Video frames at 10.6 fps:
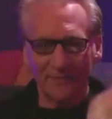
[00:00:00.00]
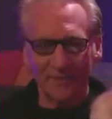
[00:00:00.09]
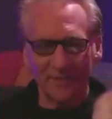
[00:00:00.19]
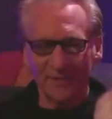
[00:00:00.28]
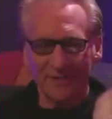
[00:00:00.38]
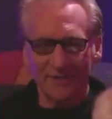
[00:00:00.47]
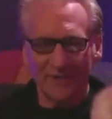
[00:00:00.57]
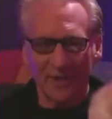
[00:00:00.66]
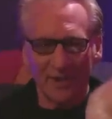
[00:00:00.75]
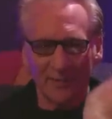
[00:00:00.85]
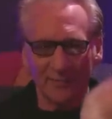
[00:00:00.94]
You're just a
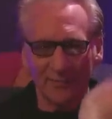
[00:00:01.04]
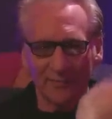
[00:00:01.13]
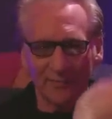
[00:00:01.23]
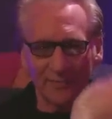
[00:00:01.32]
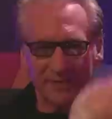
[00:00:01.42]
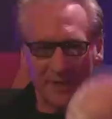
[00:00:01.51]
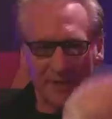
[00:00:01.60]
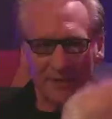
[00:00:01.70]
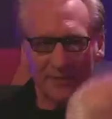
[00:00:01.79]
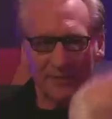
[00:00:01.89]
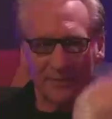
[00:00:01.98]
slob. Is that
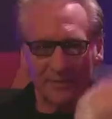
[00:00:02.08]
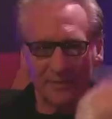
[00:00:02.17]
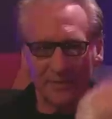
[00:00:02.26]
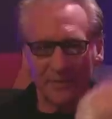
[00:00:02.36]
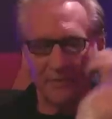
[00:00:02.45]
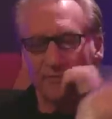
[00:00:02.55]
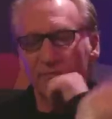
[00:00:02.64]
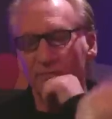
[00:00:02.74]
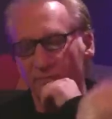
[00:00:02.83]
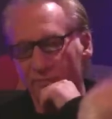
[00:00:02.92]
your? I'm a slob. Oh, right.